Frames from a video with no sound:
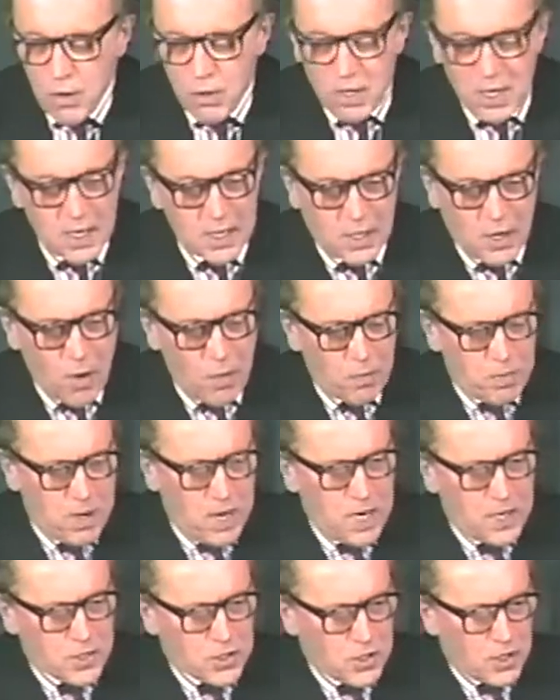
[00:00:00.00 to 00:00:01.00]

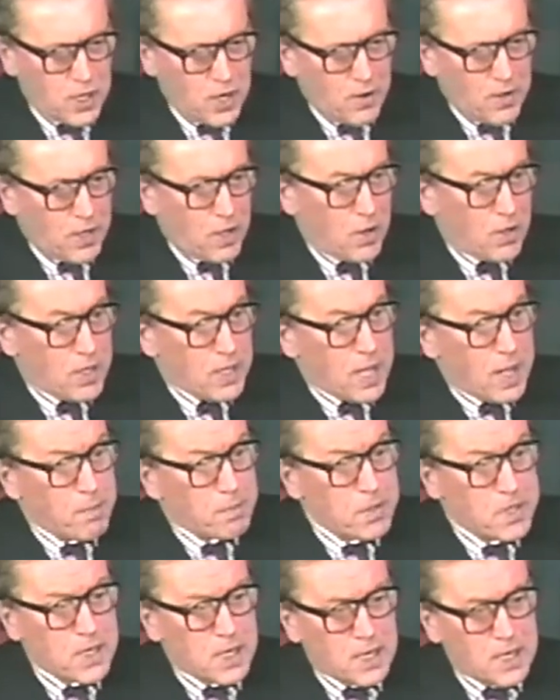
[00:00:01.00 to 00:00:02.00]
incomprehension going on at that
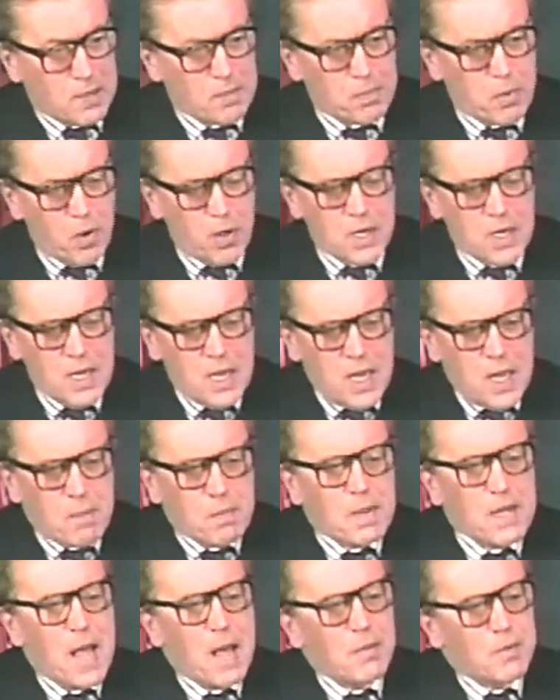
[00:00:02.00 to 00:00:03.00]
particular point.
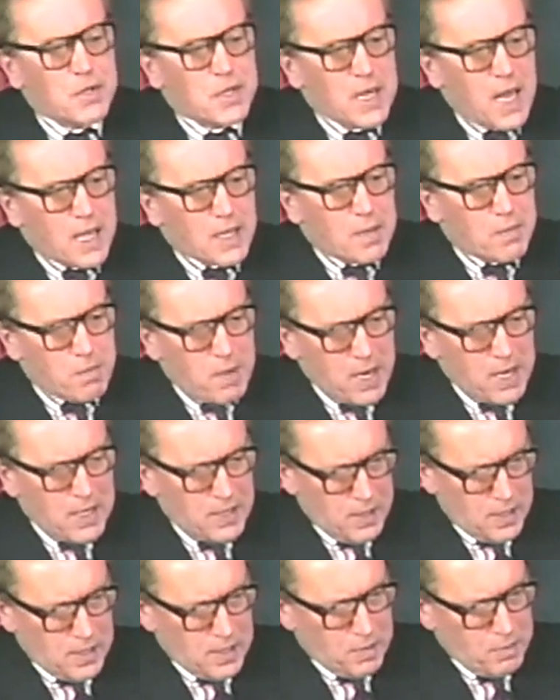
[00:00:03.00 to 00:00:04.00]
But that was the other
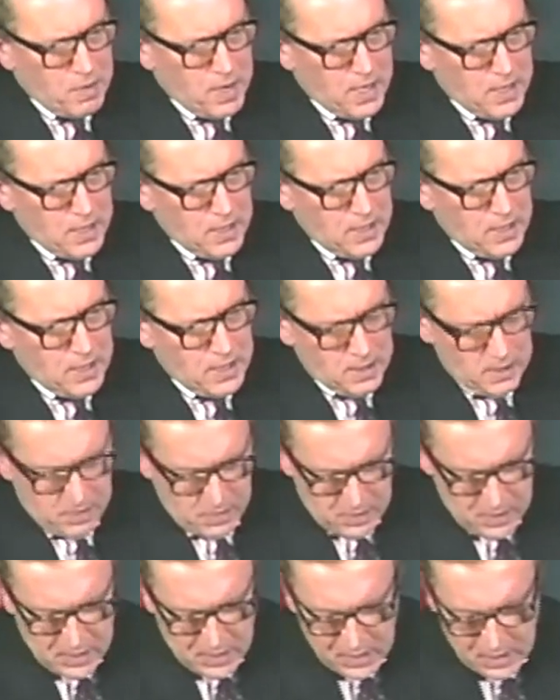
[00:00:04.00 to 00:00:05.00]

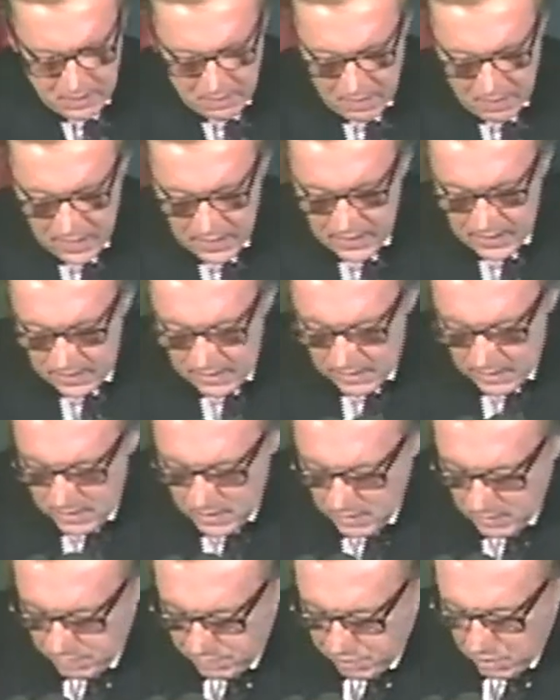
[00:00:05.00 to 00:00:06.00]
main
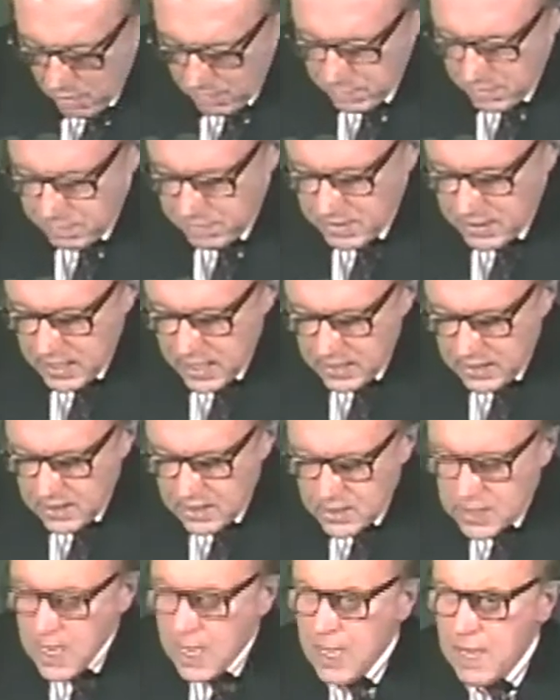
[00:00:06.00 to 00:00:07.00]
problem. But at the
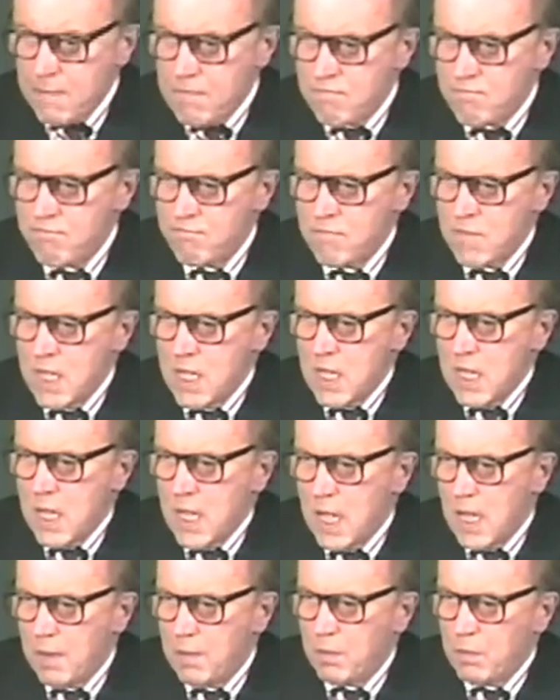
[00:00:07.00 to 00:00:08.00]
time,
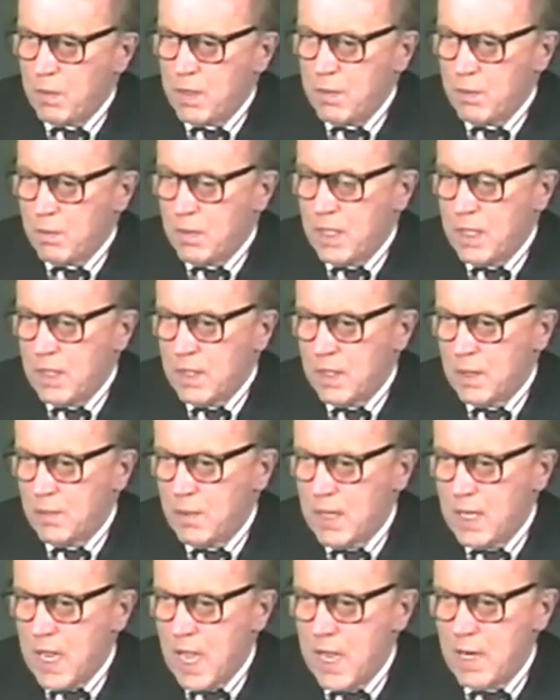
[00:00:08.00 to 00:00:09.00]

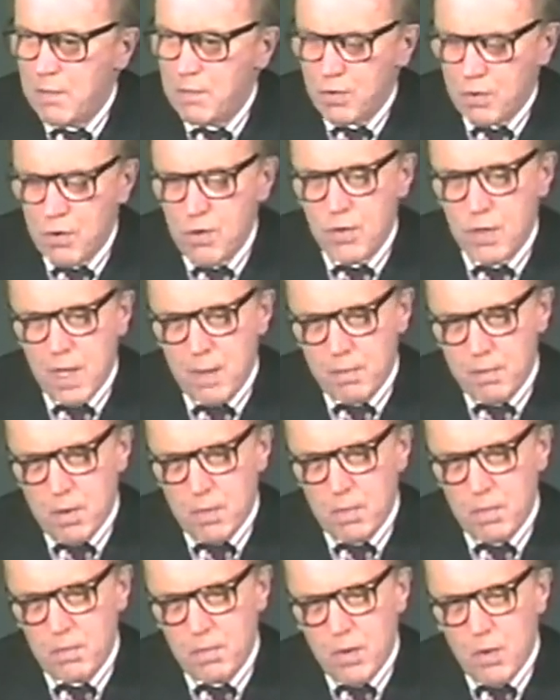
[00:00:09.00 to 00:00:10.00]
we came through that
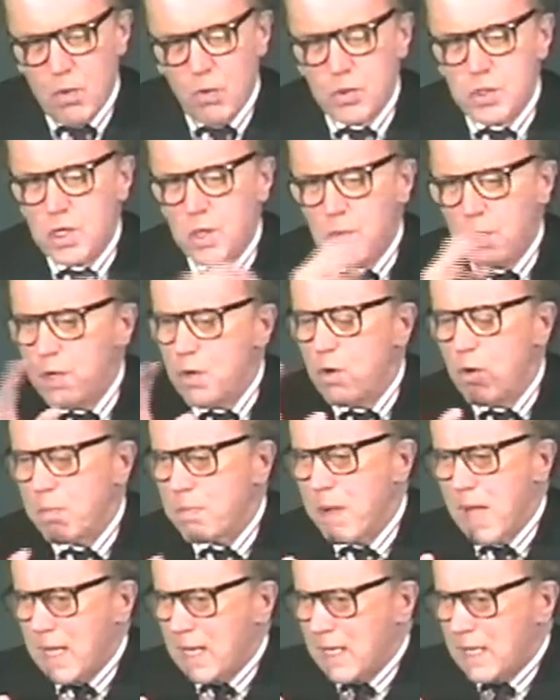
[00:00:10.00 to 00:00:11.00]
problem. Also, when you look
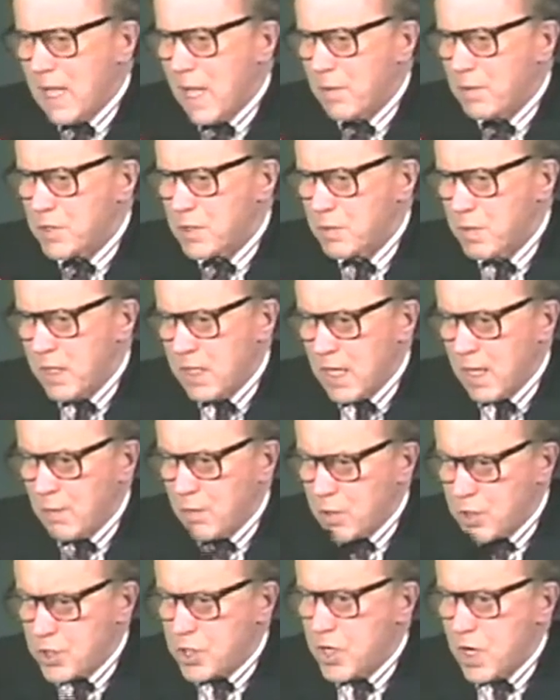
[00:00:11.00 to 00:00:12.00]
back at that, was a week that
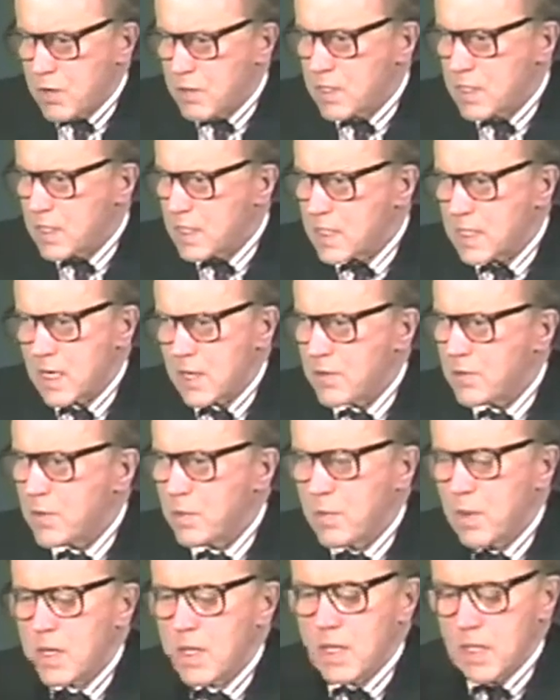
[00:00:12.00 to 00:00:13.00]
was shows in this country.
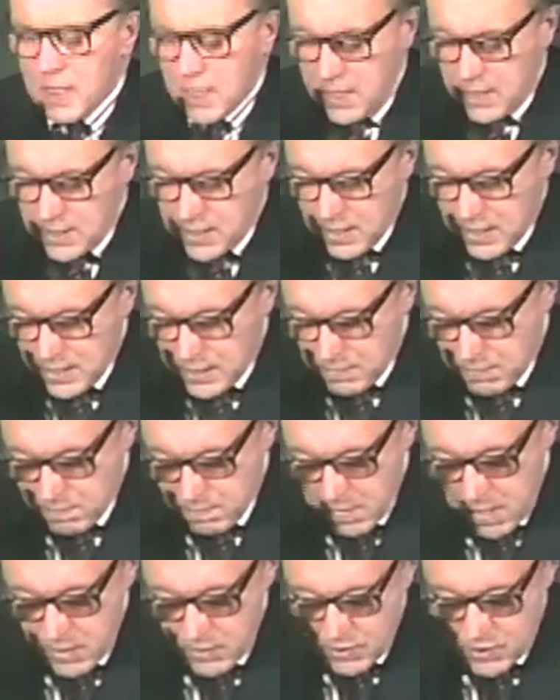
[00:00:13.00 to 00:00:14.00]
One of the things that is
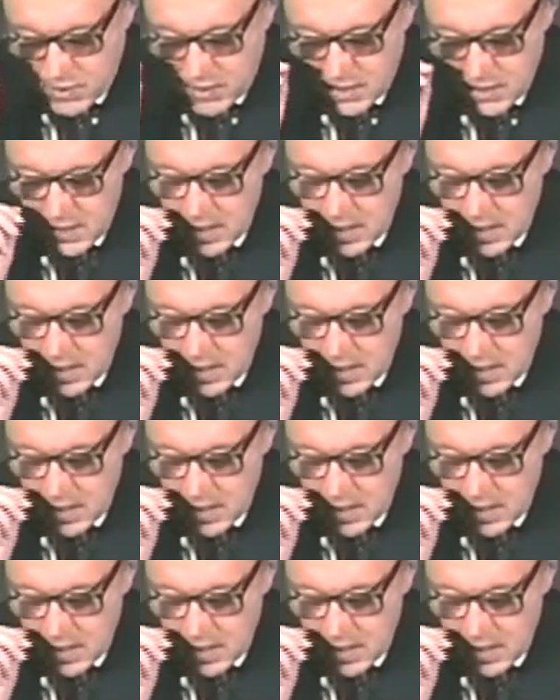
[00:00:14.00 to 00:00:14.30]
most